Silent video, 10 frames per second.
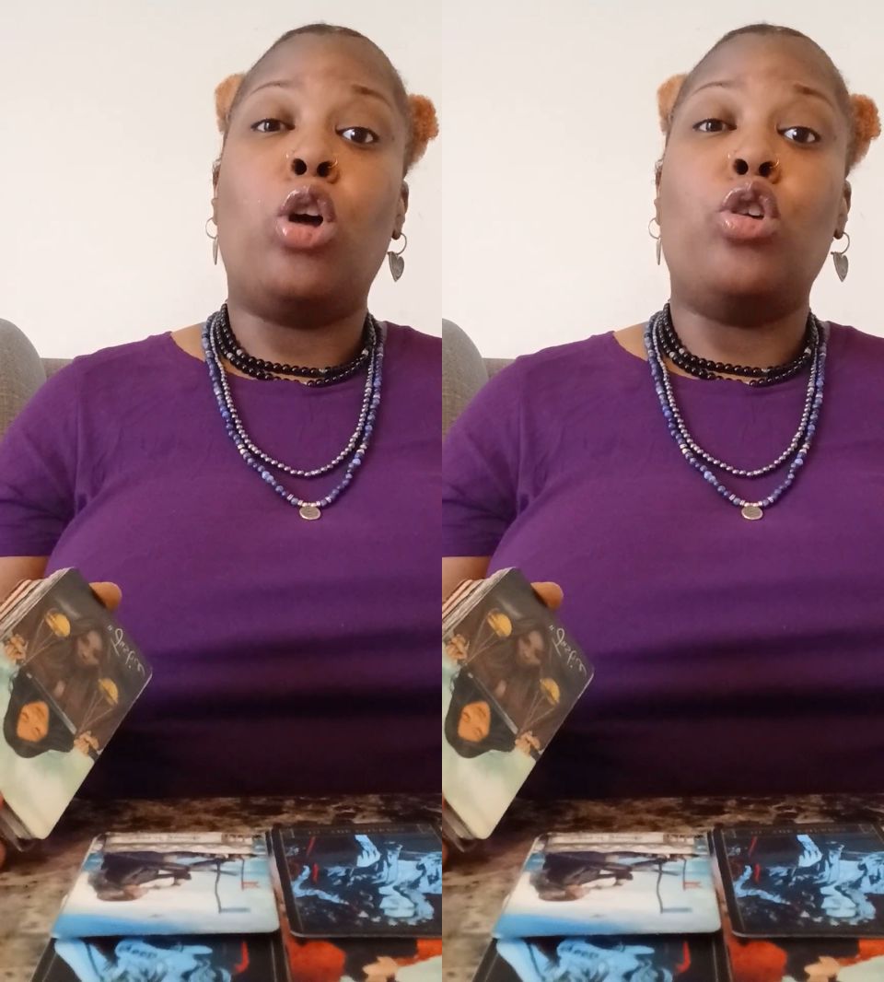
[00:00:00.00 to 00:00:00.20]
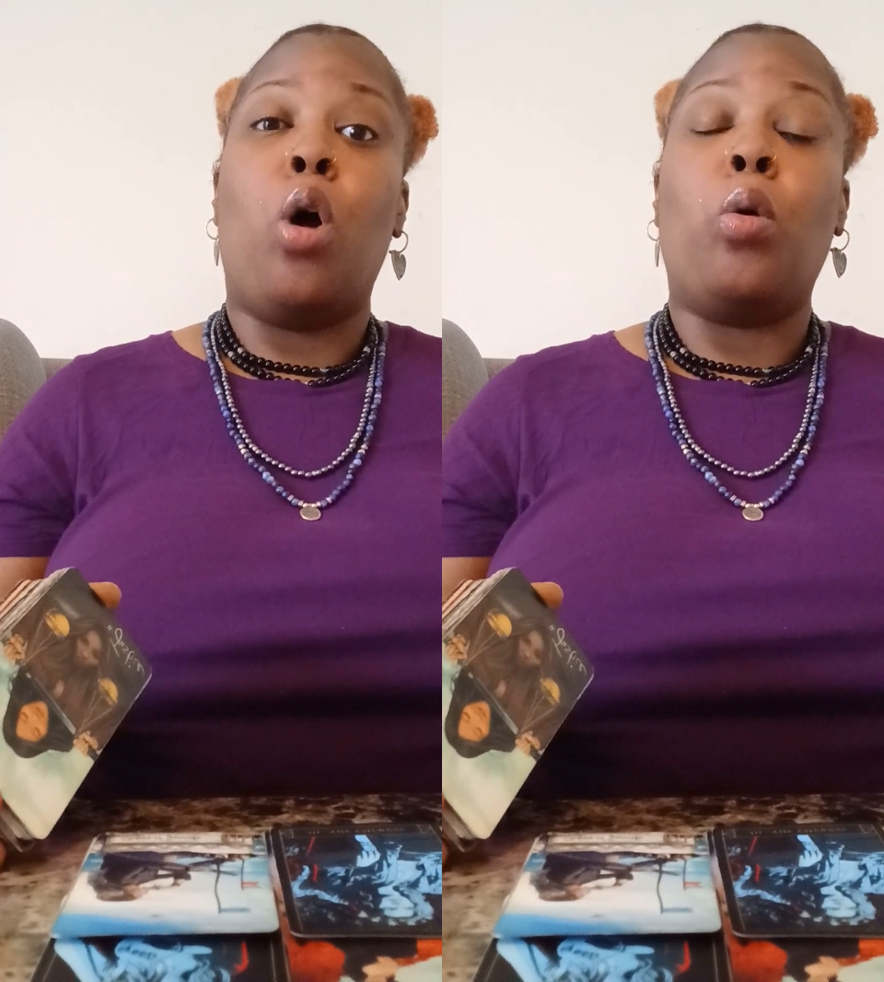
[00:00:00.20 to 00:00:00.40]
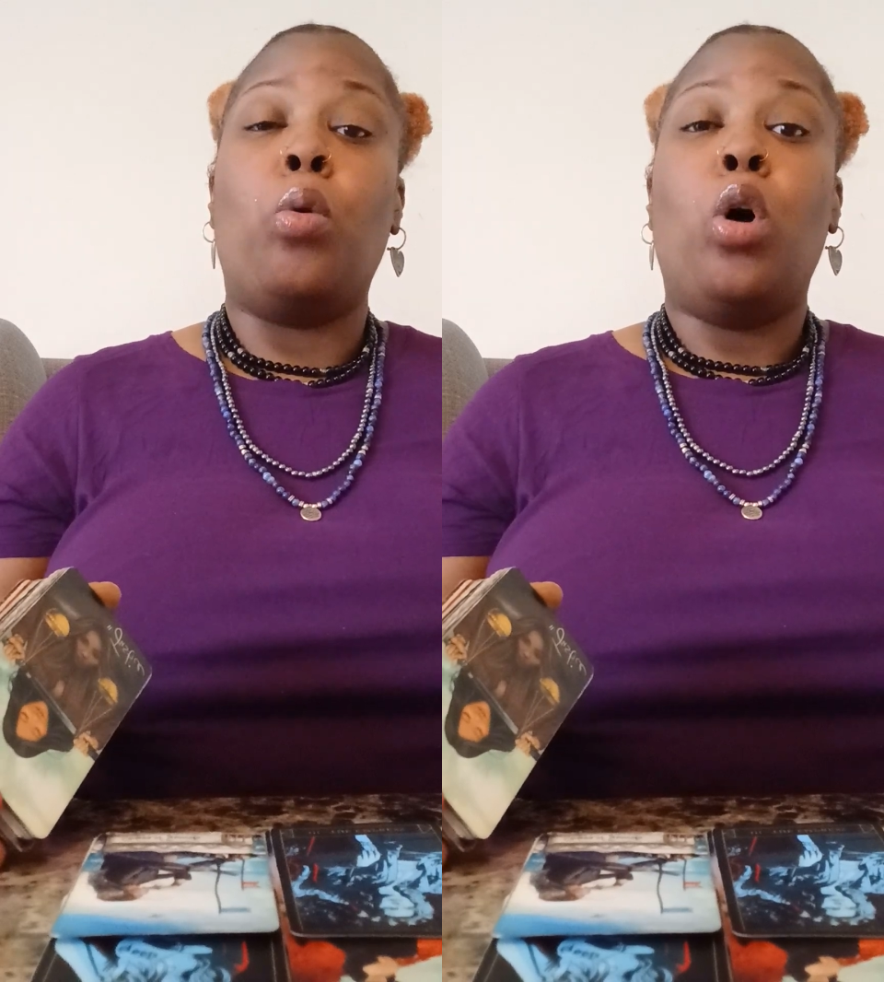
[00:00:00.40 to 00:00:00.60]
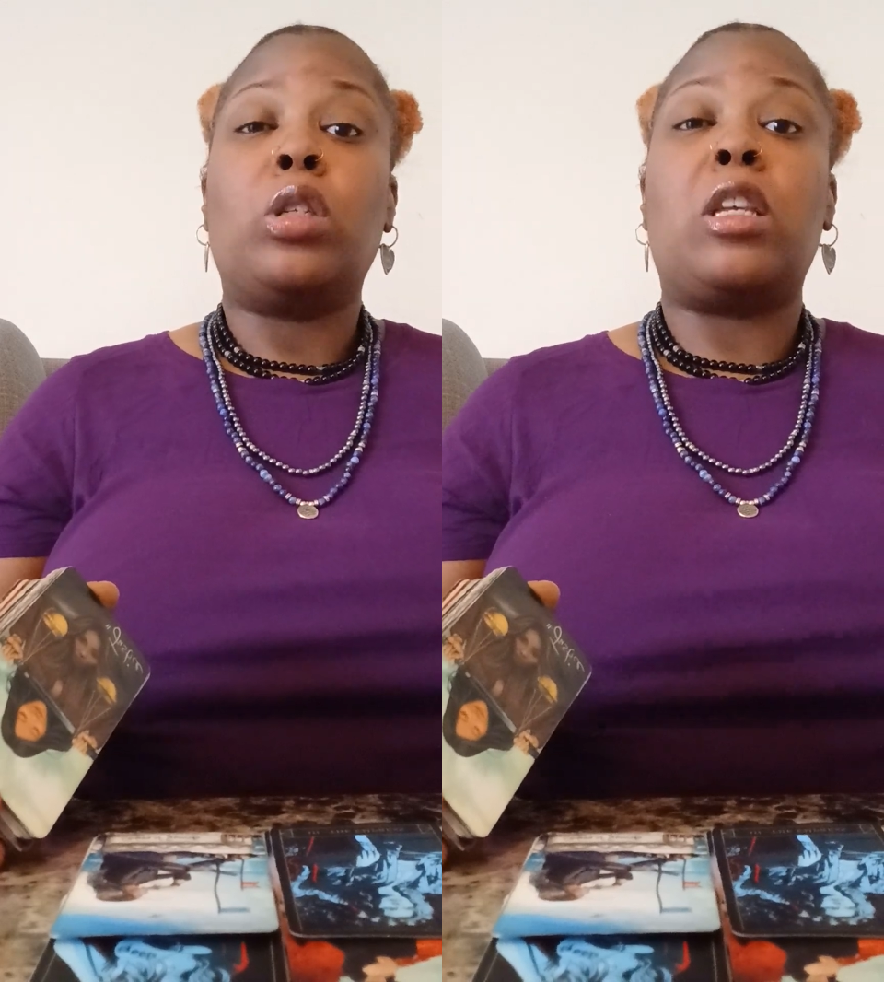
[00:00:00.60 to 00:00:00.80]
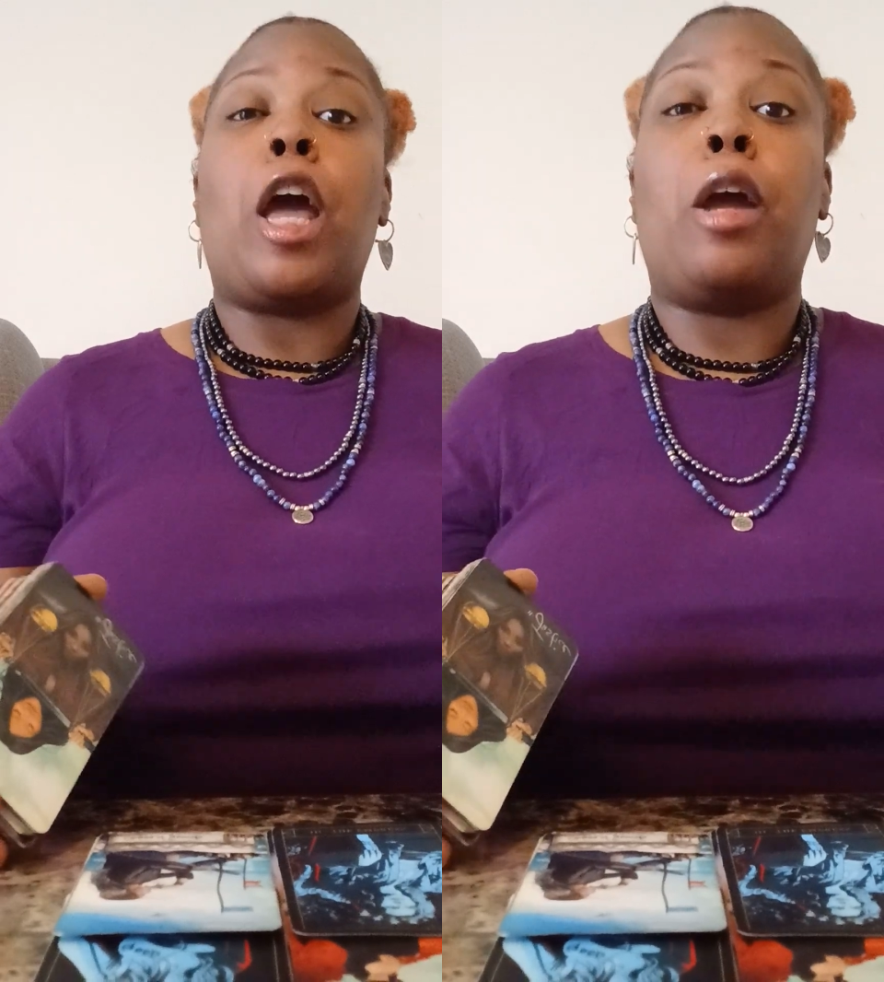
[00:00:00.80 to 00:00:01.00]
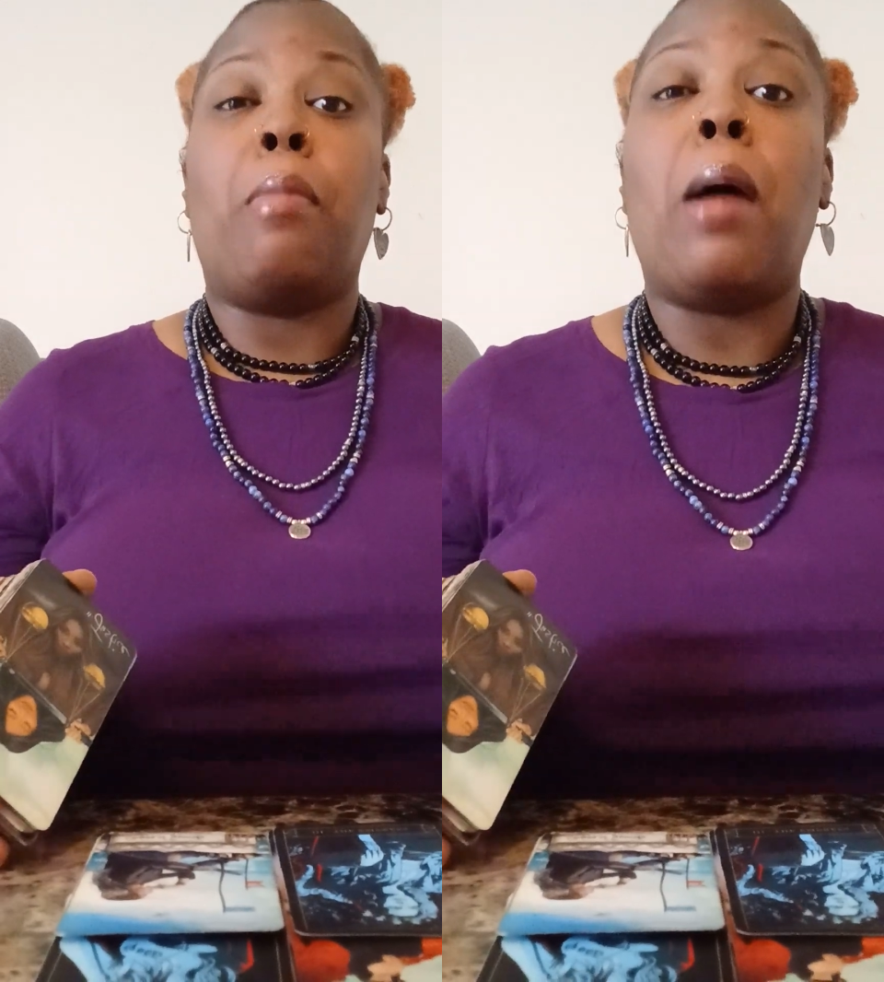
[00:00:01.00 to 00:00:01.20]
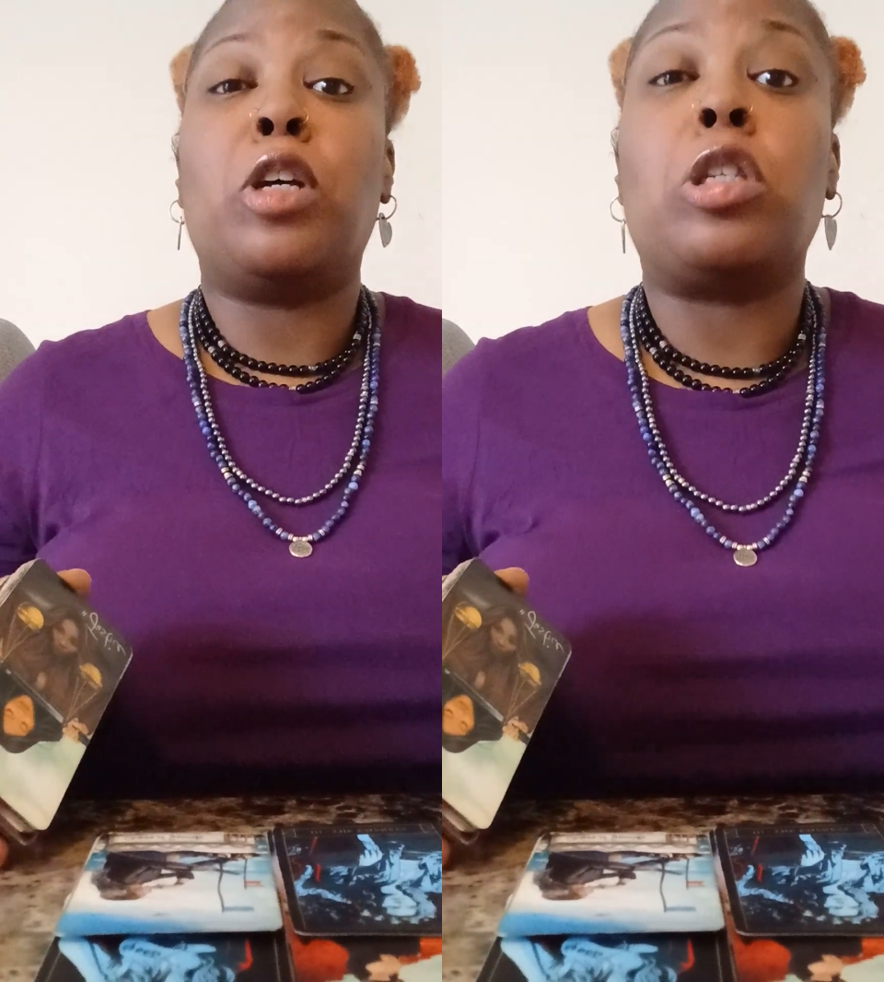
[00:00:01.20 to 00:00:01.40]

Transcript: yo same mama,